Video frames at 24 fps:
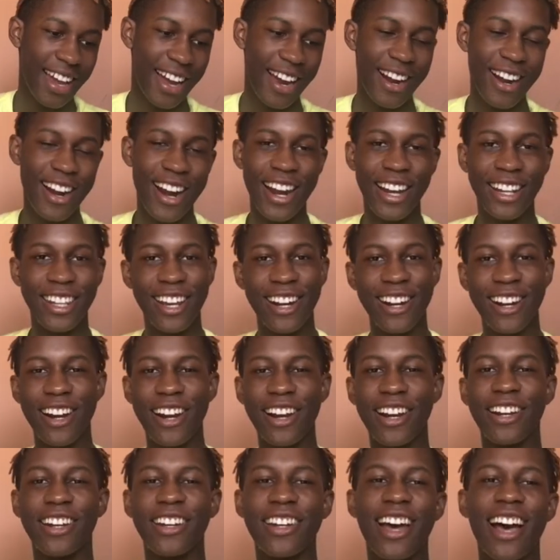Alright.
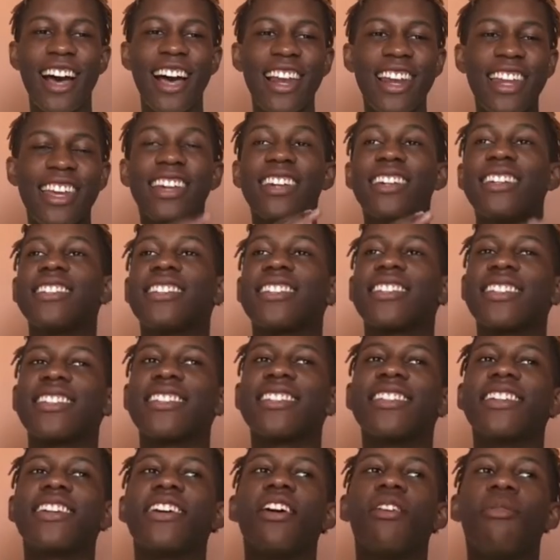Alex,
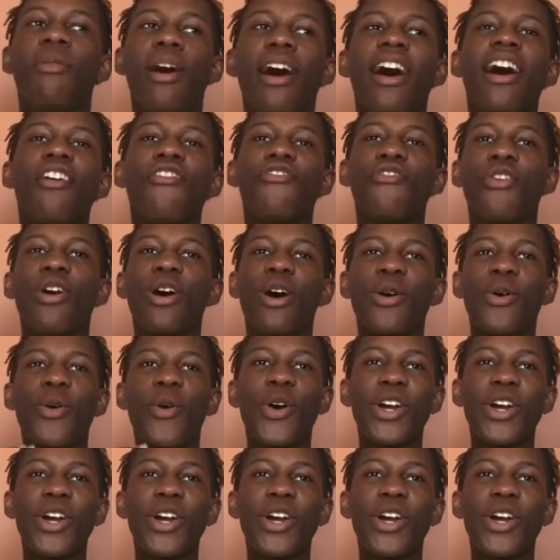I have one